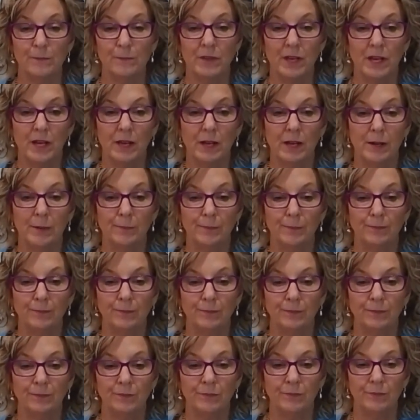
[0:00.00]

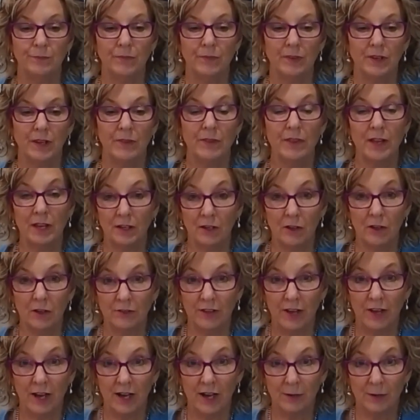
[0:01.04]
than learn
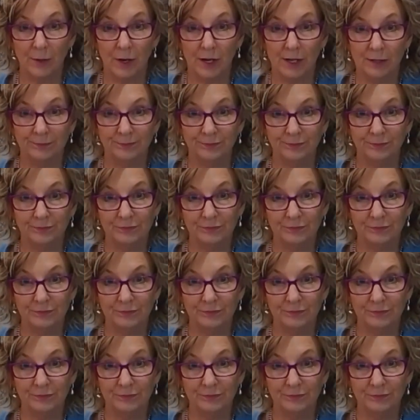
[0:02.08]
the hard way.